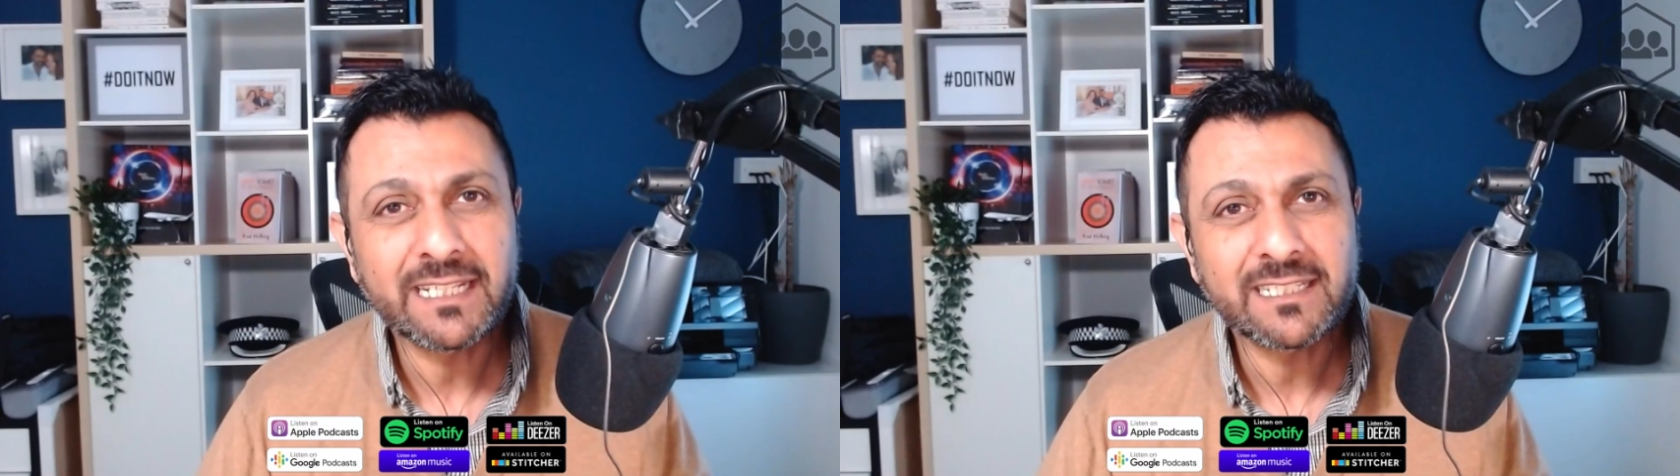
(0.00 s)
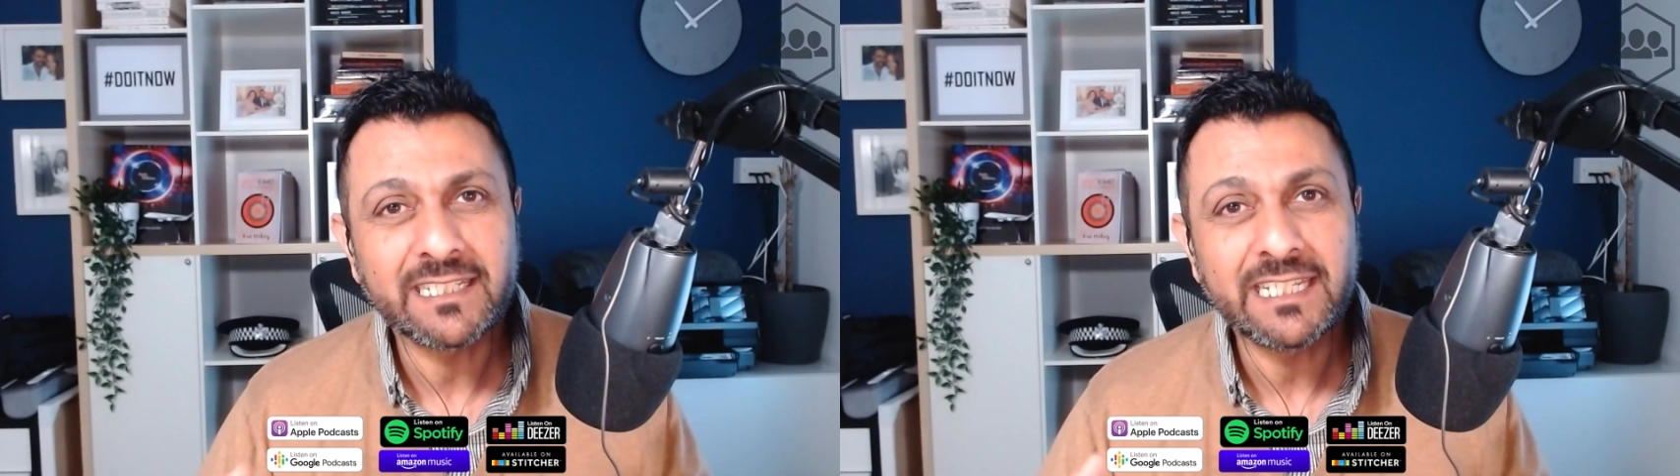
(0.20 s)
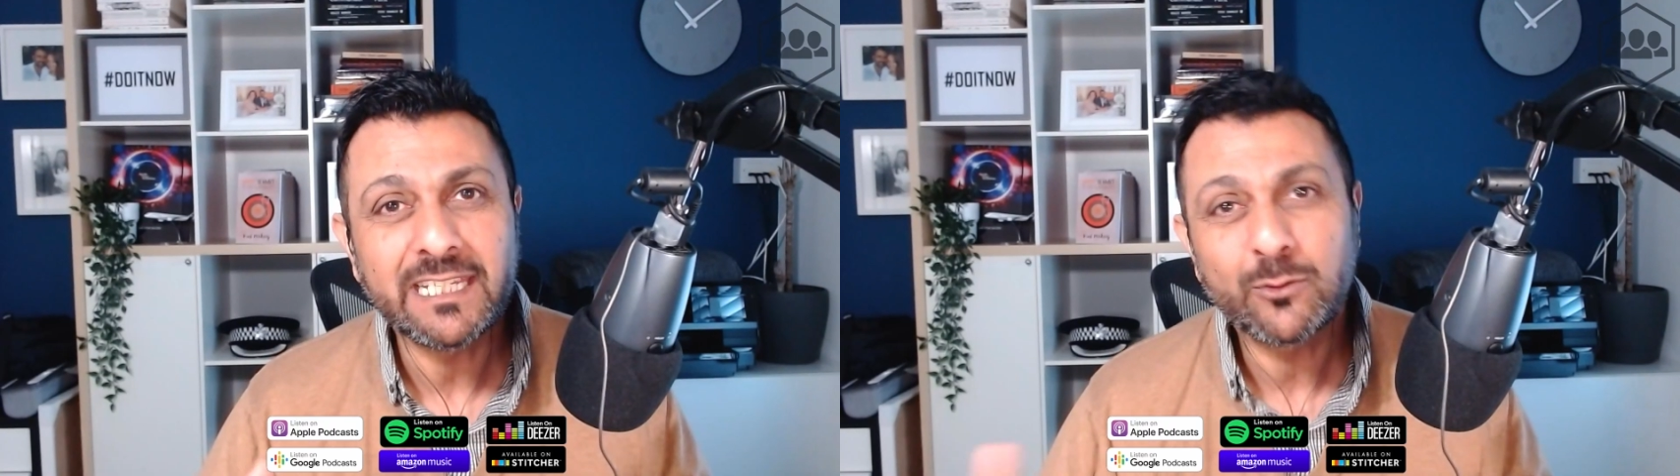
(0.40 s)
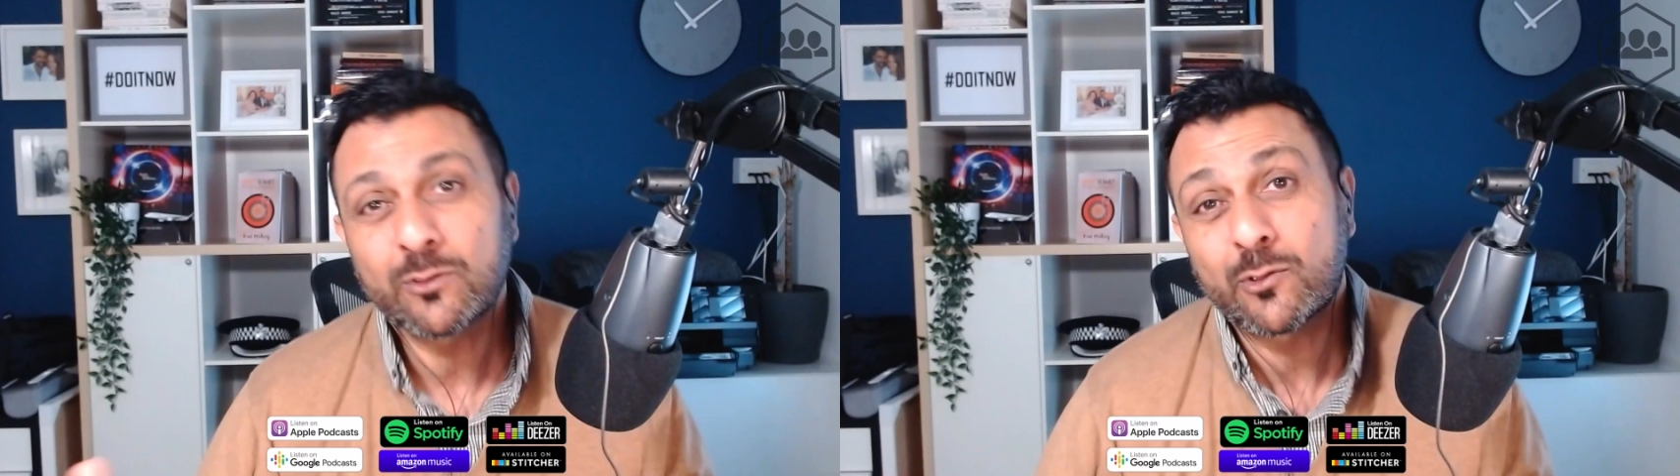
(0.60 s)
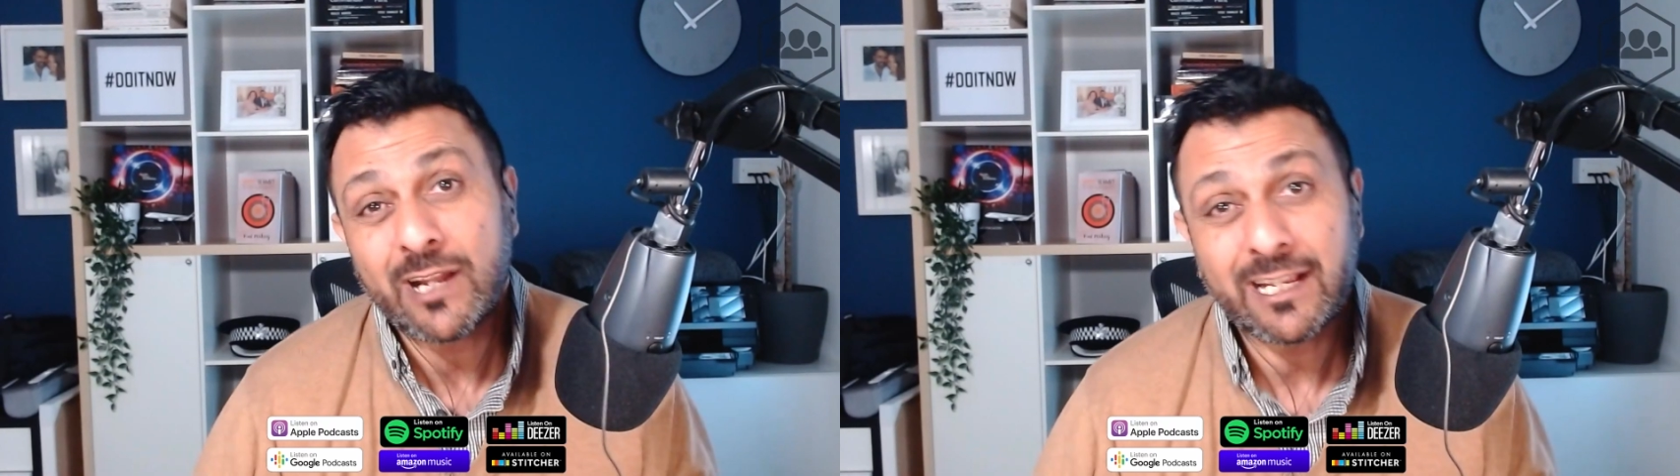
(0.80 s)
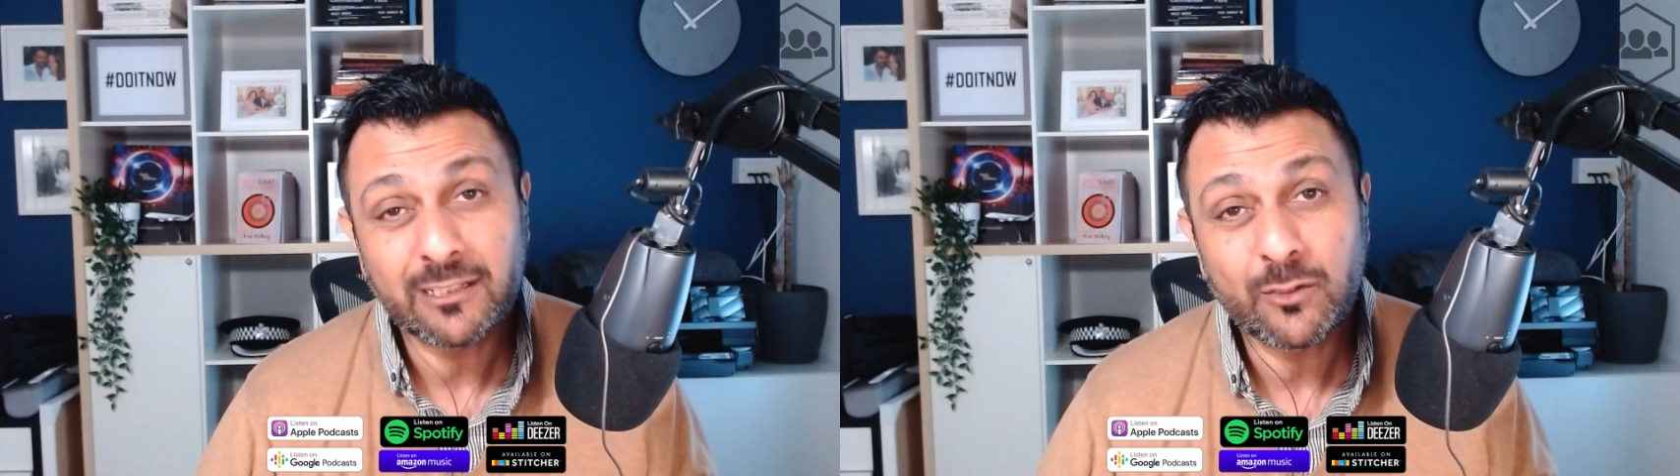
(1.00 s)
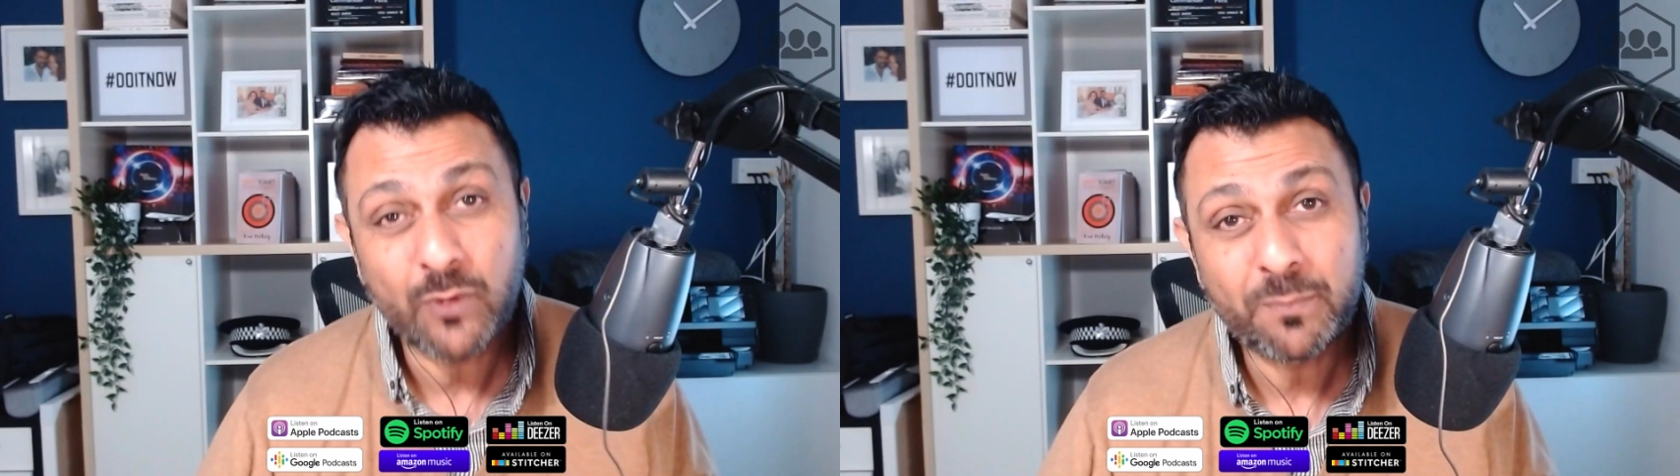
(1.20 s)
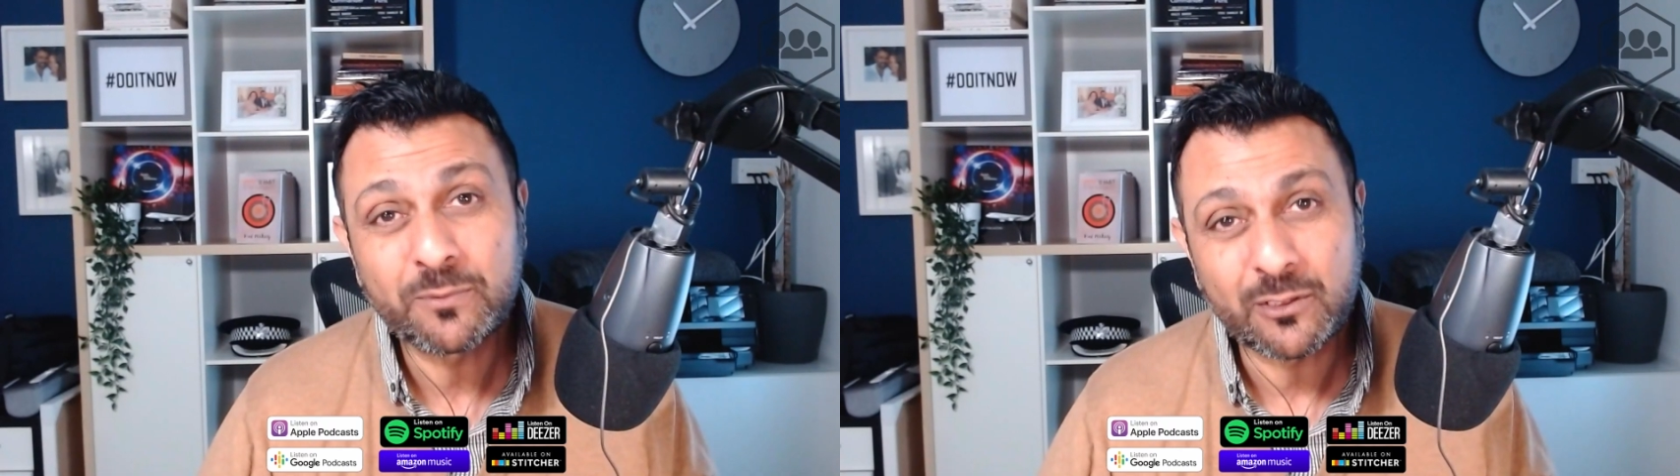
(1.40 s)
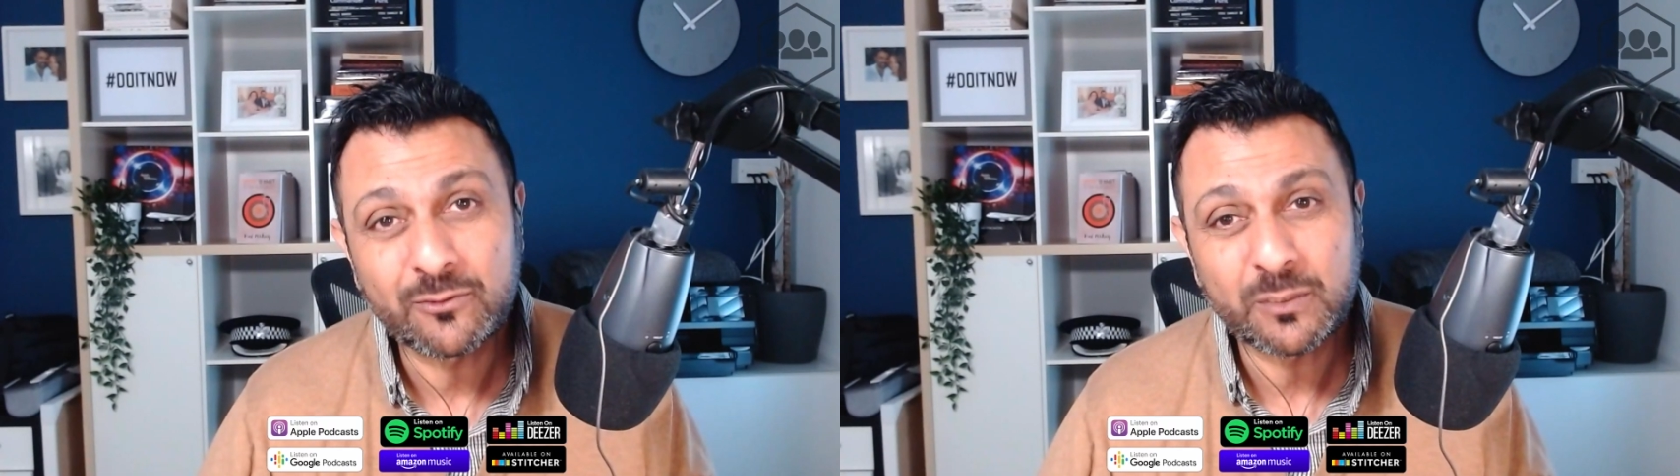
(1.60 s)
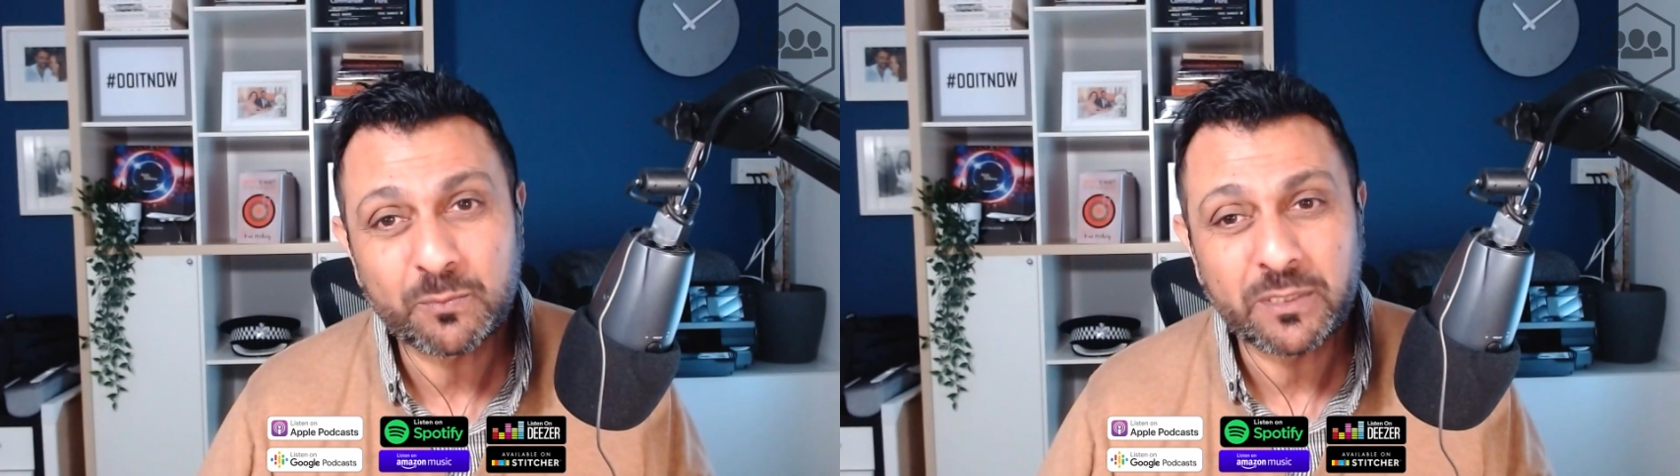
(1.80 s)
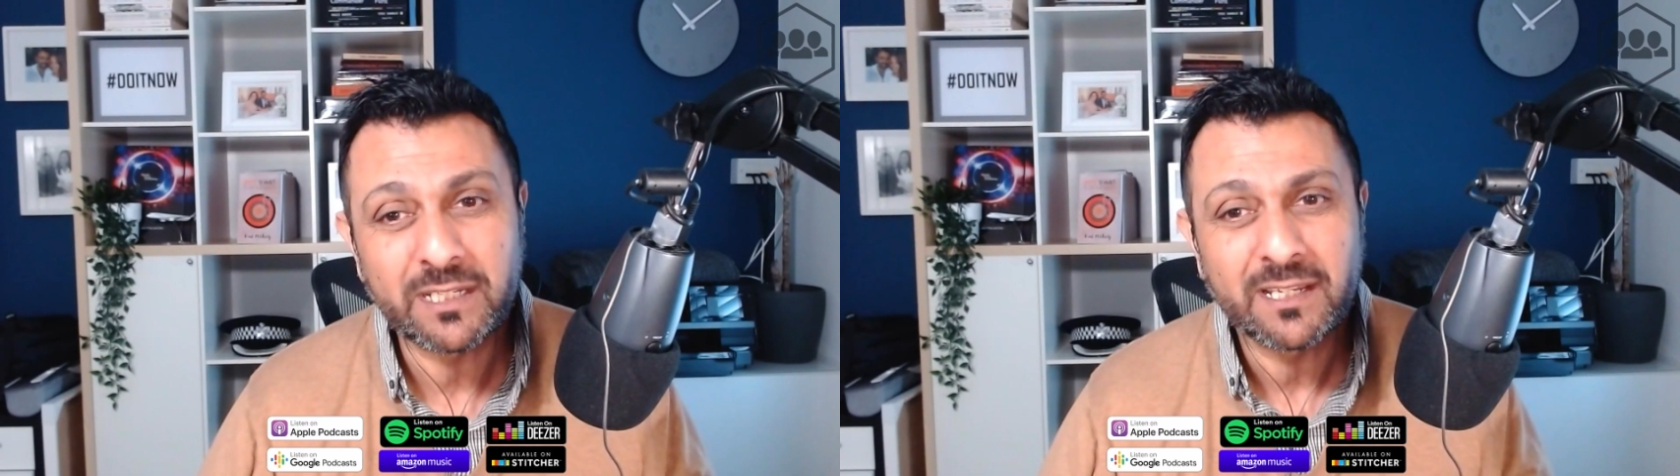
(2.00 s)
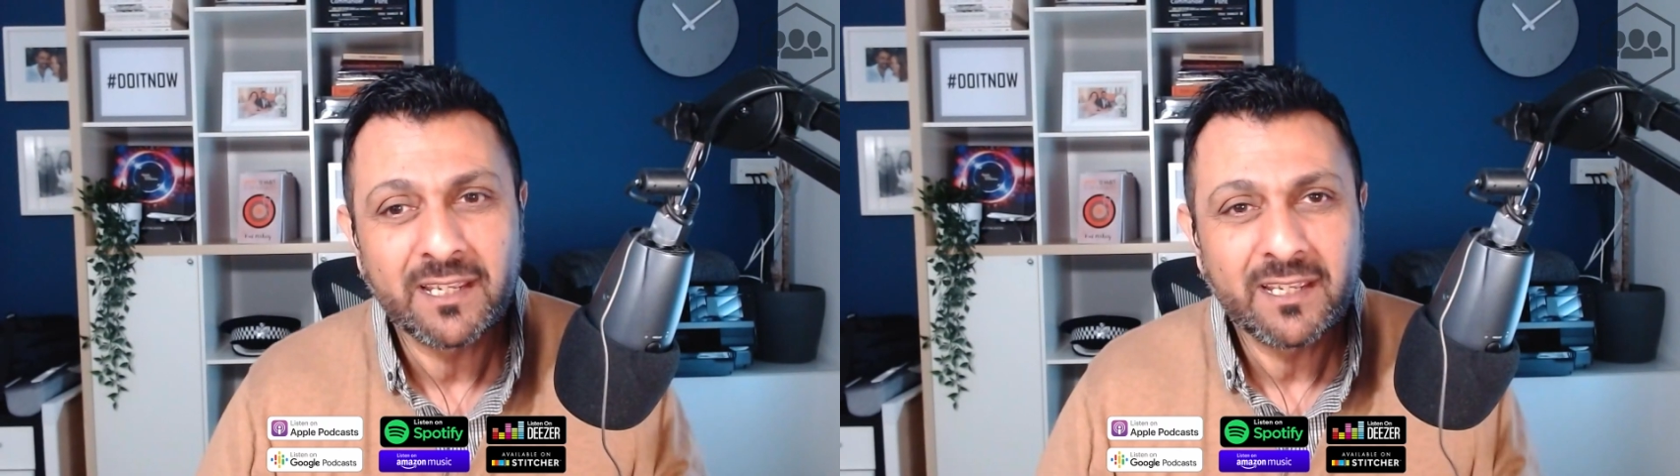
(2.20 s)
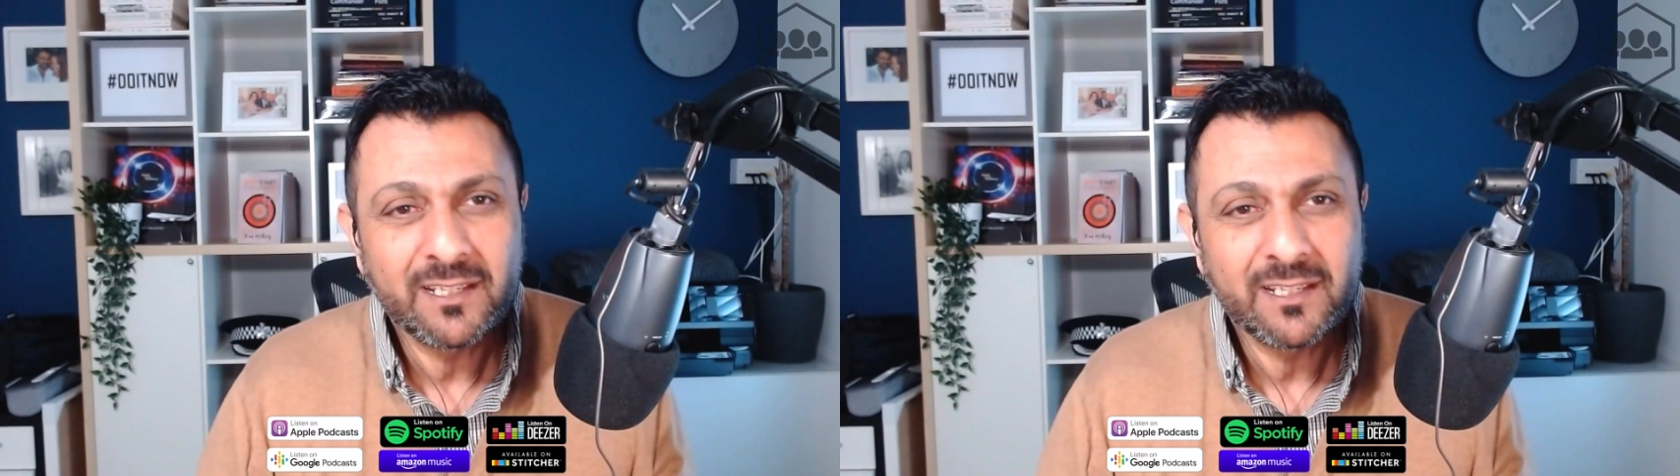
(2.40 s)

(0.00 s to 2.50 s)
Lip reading: gets an equal crack at the whip, so to speak,